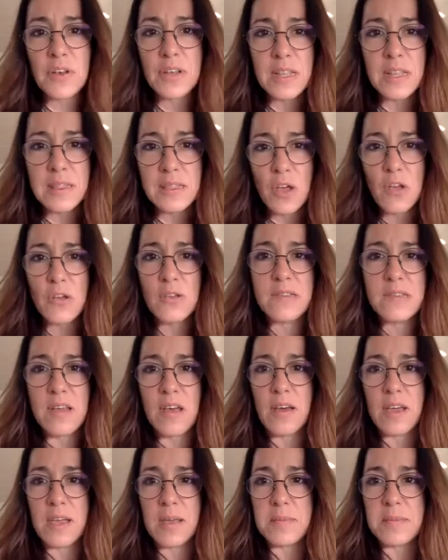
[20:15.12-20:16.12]
in those
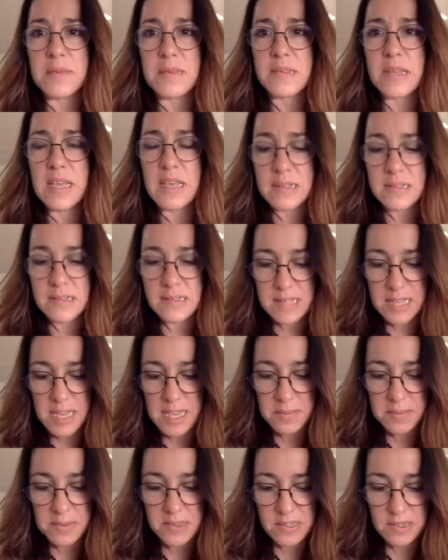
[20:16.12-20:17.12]
times, it
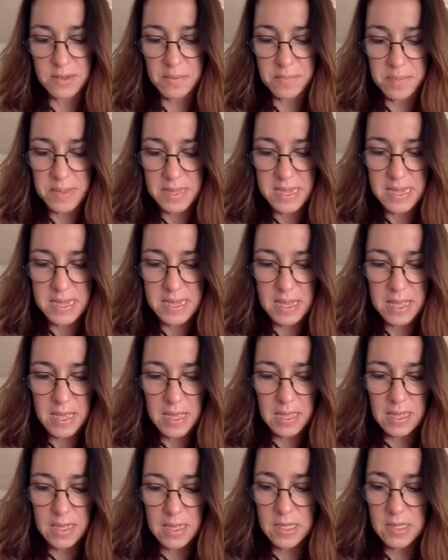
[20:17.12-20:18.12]
seems to be
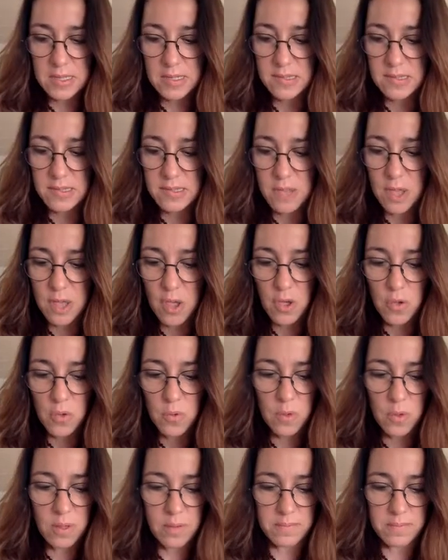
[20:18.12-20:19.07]
so,